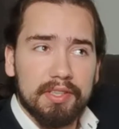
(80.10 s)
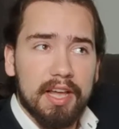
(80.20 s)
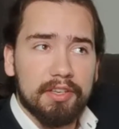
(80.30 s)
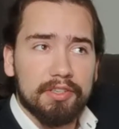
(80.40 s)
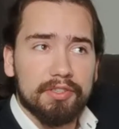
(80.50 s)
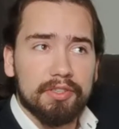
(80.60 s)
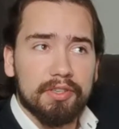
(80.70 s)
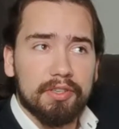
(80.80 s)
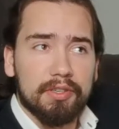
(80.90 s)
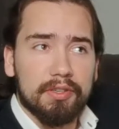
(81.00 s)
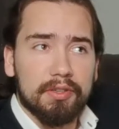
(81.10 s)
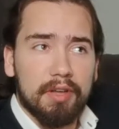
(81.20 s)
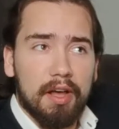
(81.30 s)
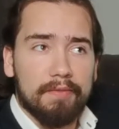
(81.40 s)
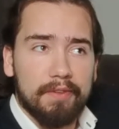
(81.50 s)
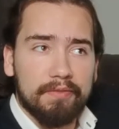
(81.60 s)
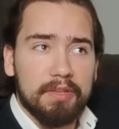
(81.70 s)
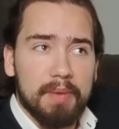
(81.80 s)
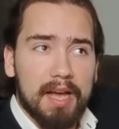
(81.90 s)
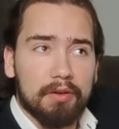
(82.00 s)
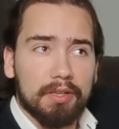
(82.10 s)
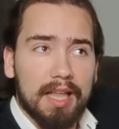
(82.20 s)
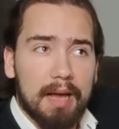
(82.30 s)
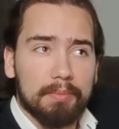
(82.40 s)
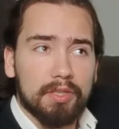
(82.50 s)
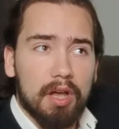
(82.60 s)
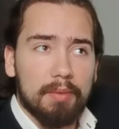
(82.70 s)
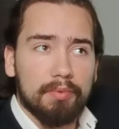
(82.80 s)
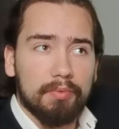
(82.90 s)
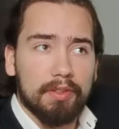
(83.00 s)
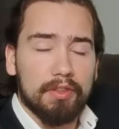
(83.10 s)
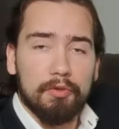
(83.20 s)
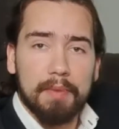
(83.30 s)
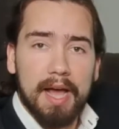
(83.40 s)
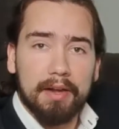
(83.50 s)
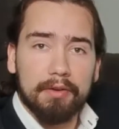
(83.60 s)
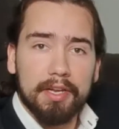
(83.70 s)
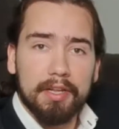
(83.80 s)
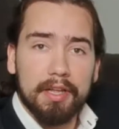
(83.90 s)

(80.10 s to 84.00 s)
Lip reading: that just a 50-pound laptop with no battery?